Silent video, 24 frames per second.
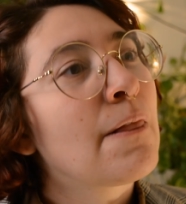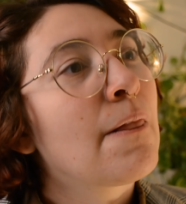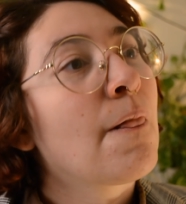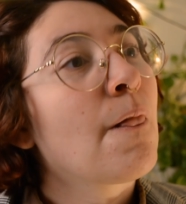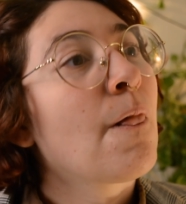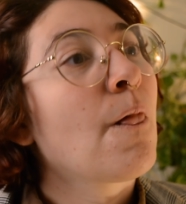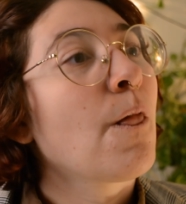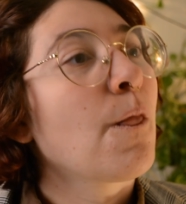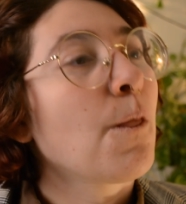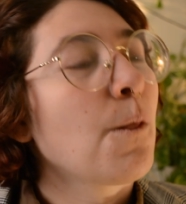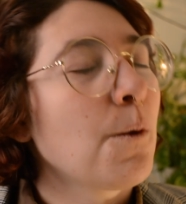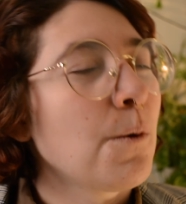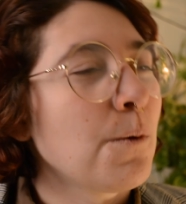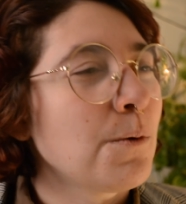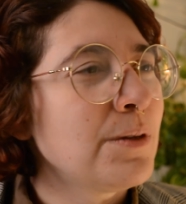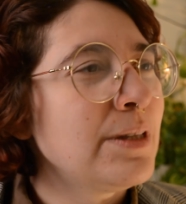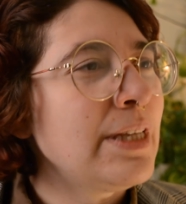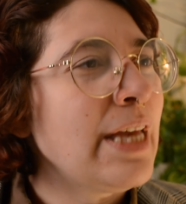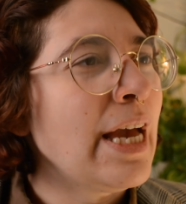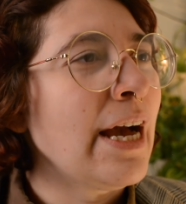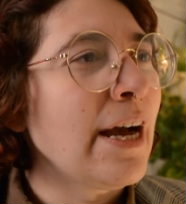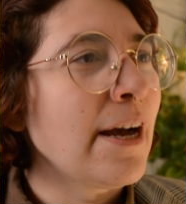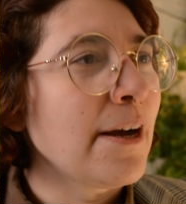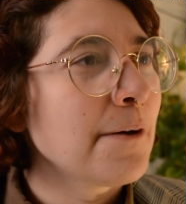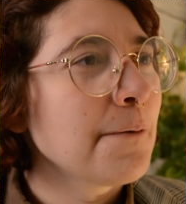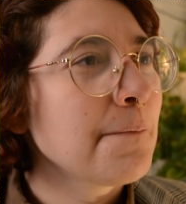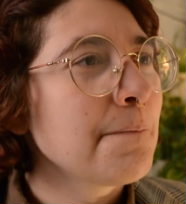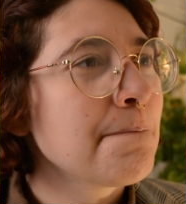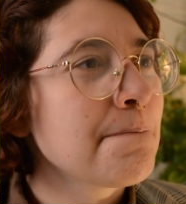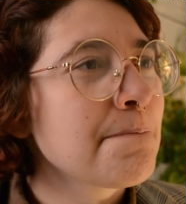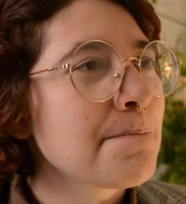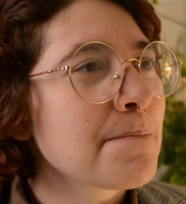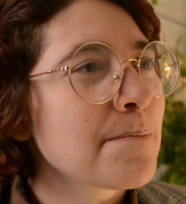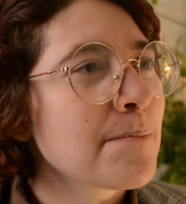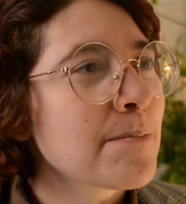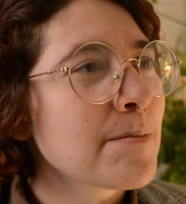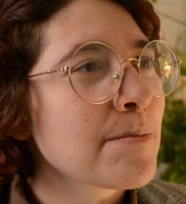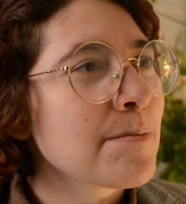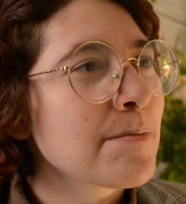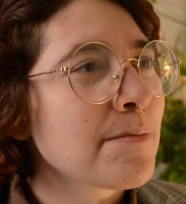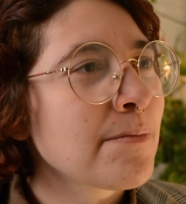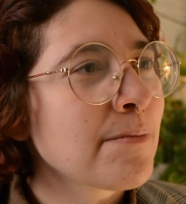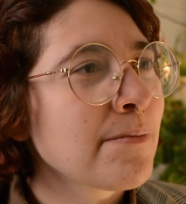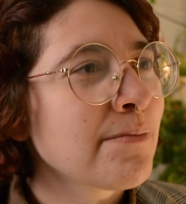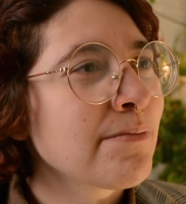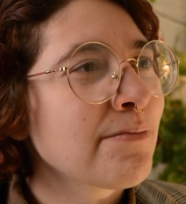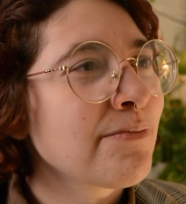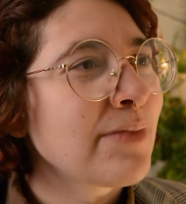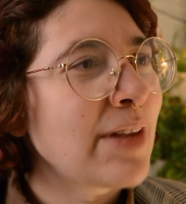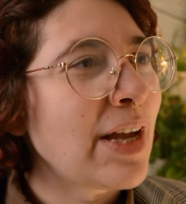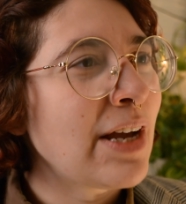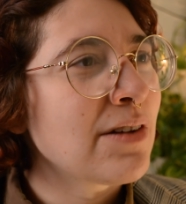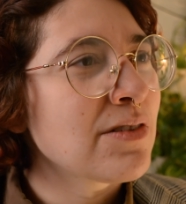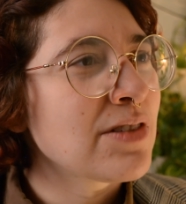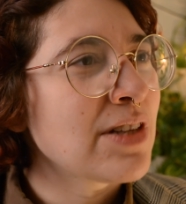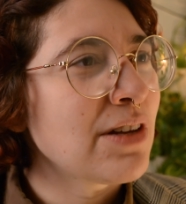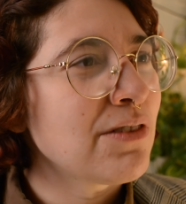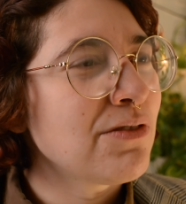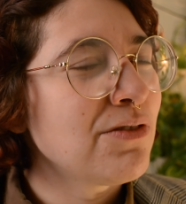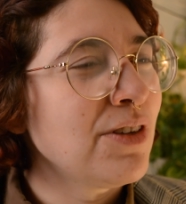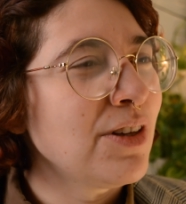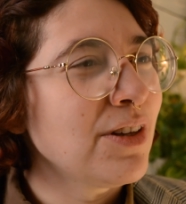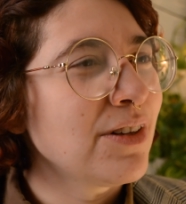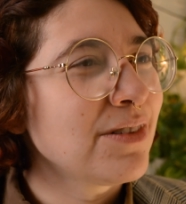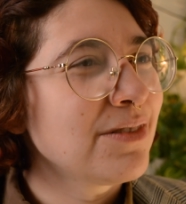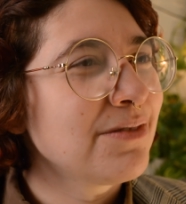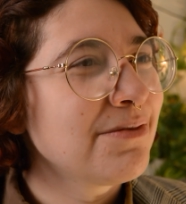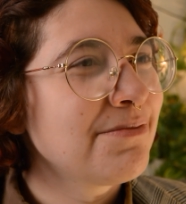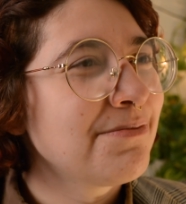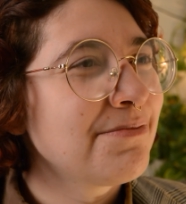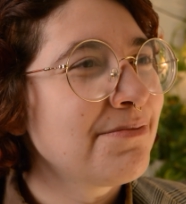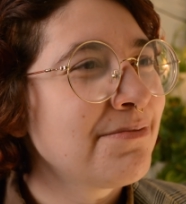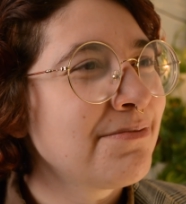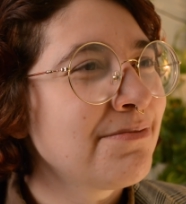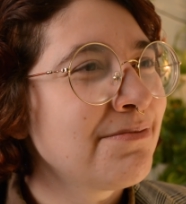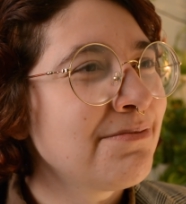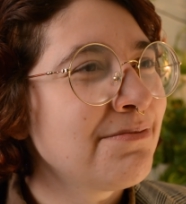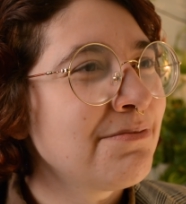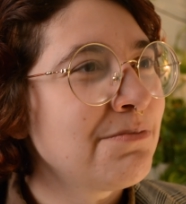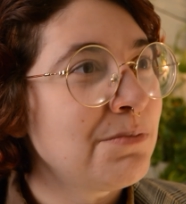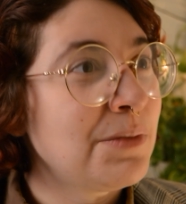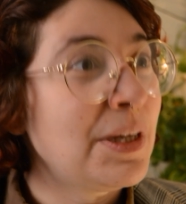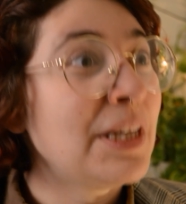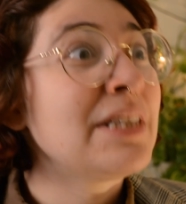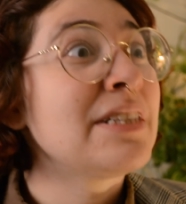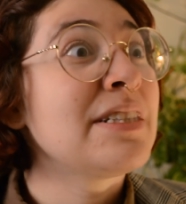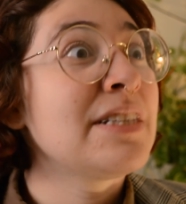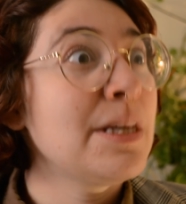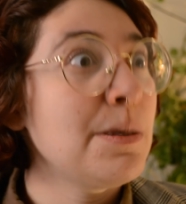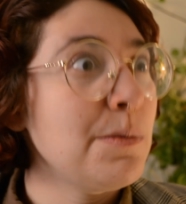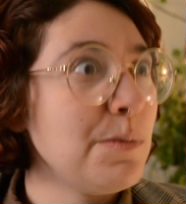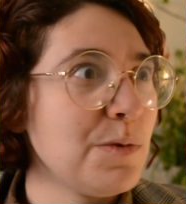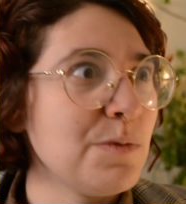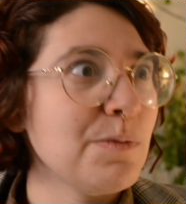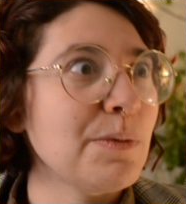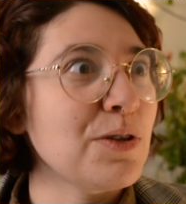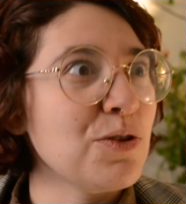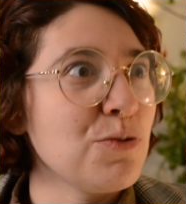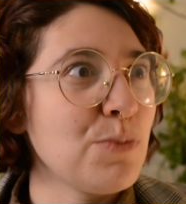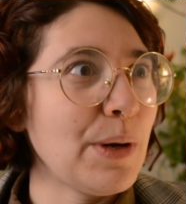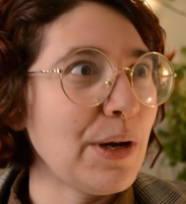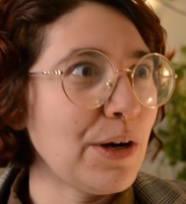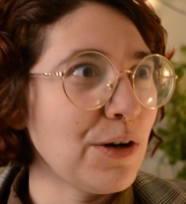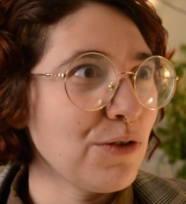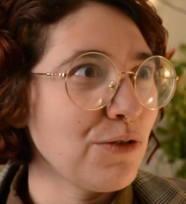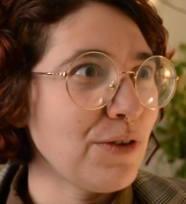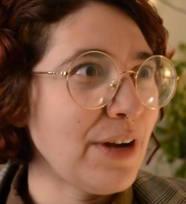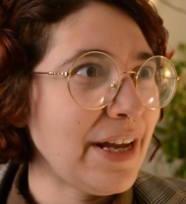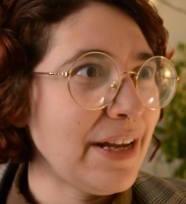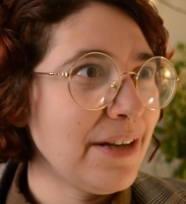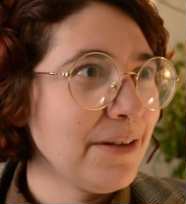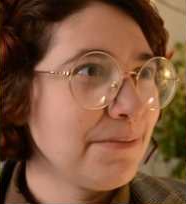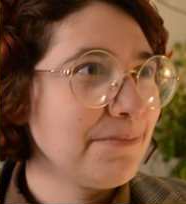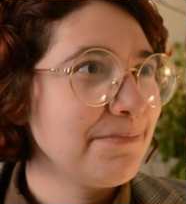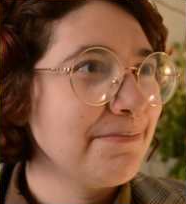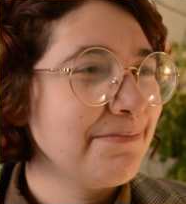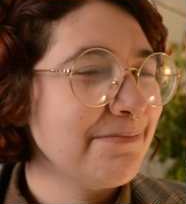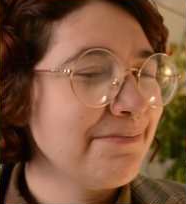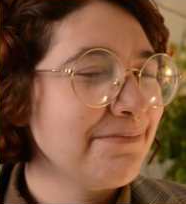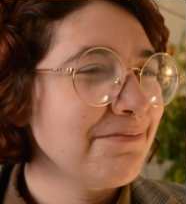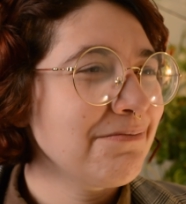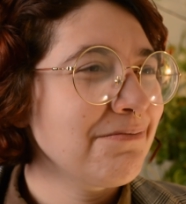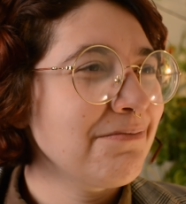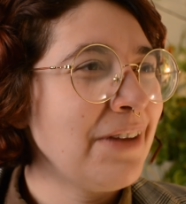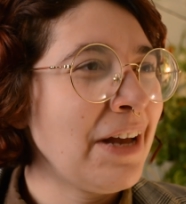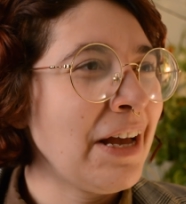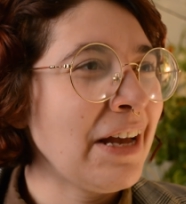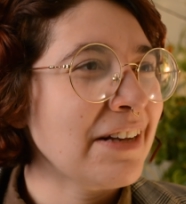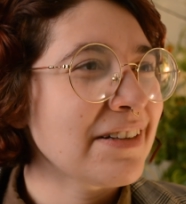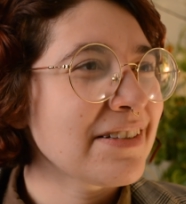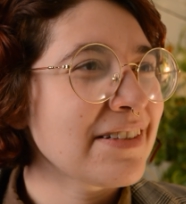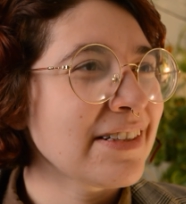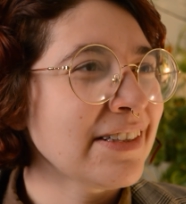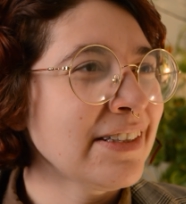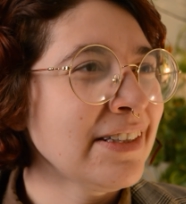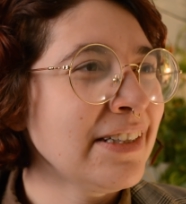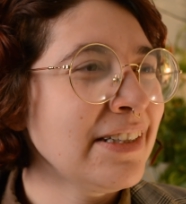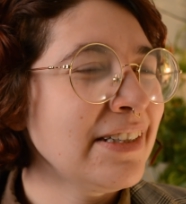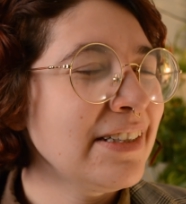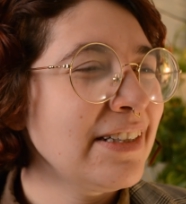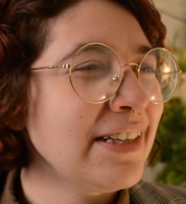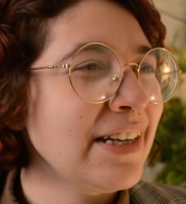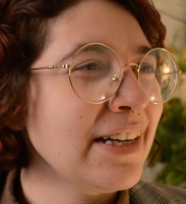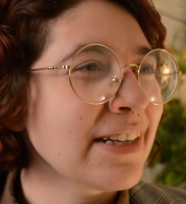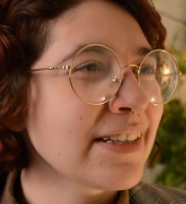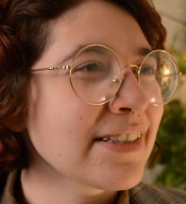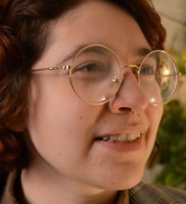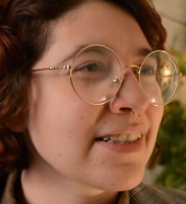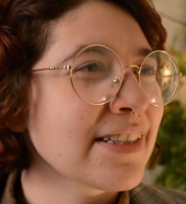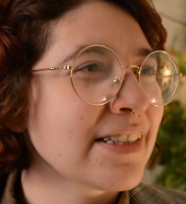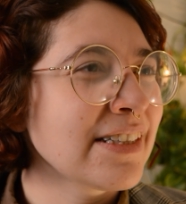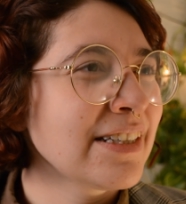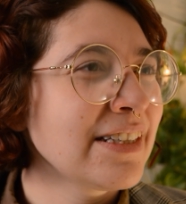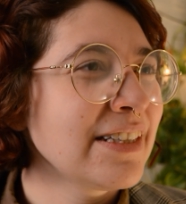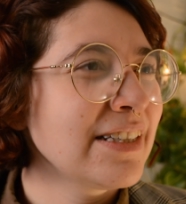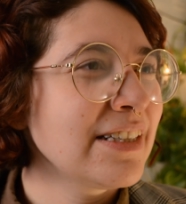Oh, yeah. How does that feel? It seems much better, right? Excellent, excellent.